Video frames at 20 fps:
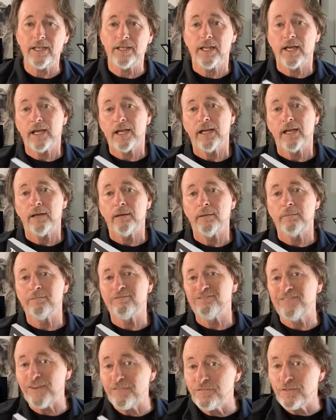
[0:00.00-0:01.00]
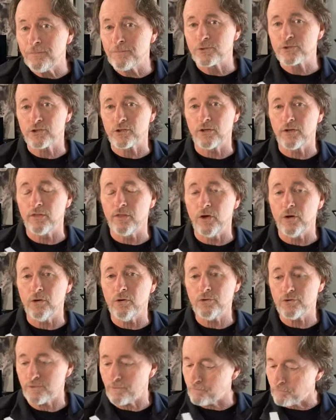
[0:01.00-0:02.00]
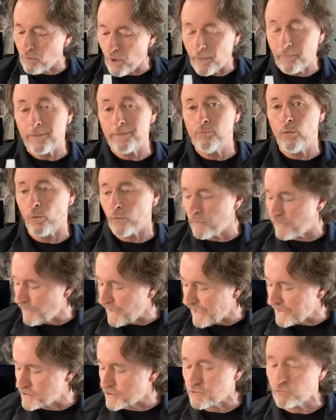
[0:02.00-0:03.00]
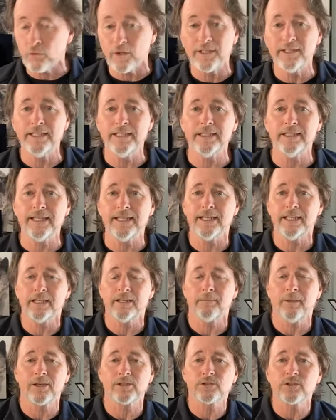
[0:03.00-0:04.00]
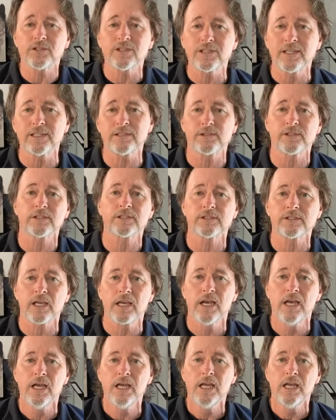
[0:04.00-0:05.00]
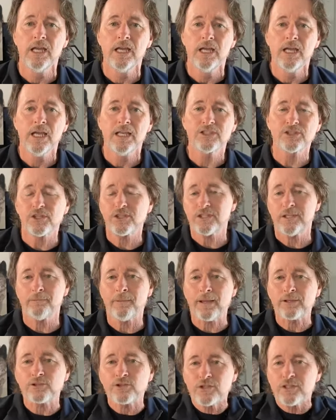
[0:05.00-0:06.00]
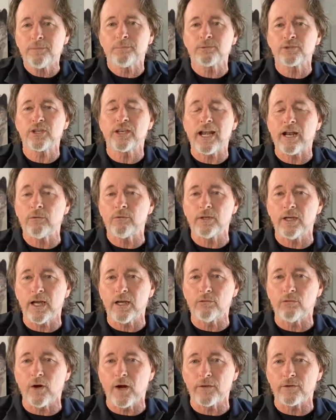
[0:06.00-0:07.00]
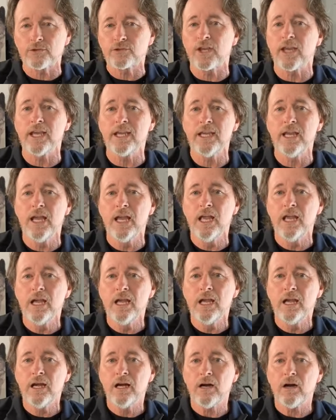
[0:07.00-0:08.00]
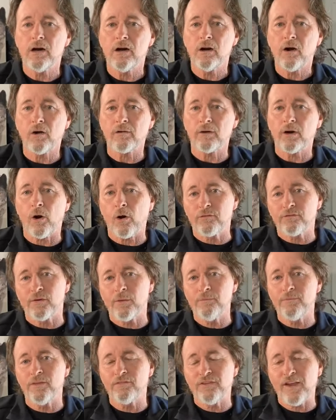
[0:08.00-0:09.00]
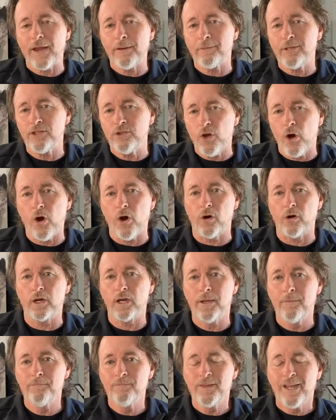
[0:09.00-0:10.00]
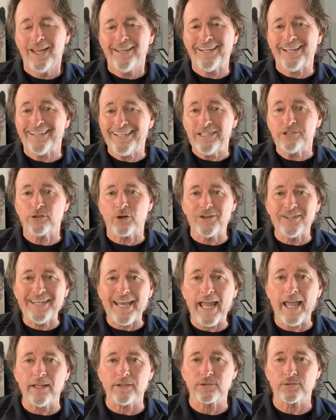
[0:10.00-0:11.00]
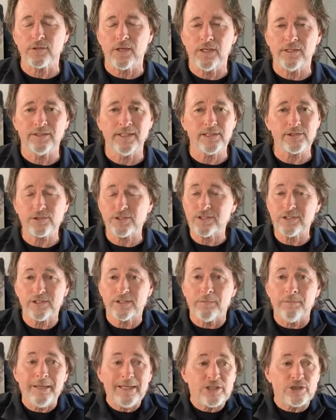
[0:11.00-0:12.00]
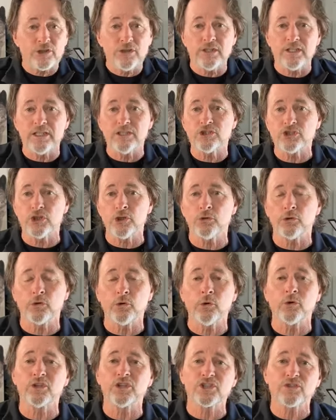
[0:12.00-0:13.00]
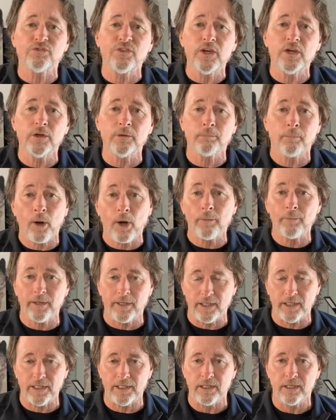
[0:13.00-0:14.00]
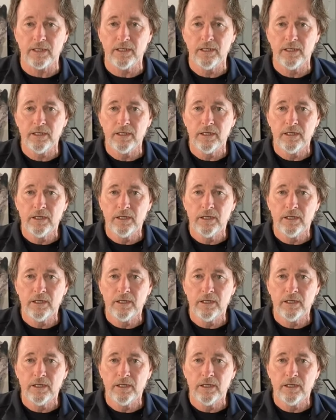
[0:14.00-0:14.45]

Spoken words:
And 50% of those, probably more than that, I just really need to dig into my statistics, about 60% I'd rather say, are from the family dog. Now, these are deaths. This isn't to mention the children who are disfigured permanently,